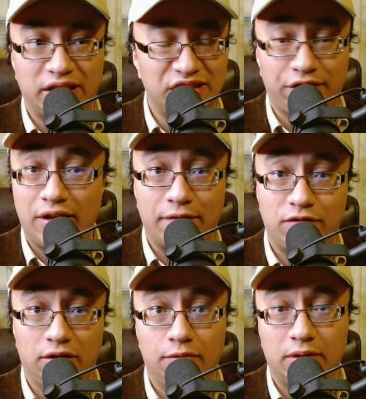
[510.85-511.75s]
So you have
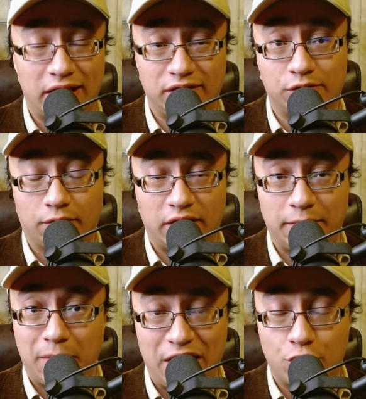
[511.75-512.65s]
two like sort of like
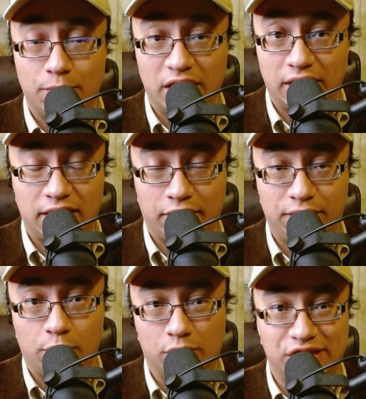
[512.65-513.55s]
major military
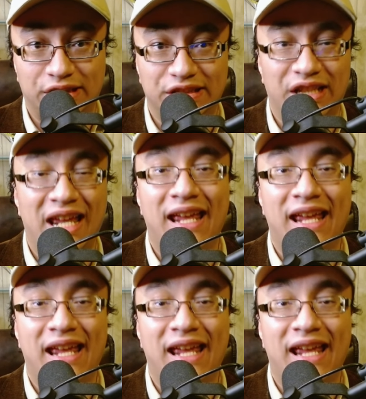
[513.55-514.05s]
forces,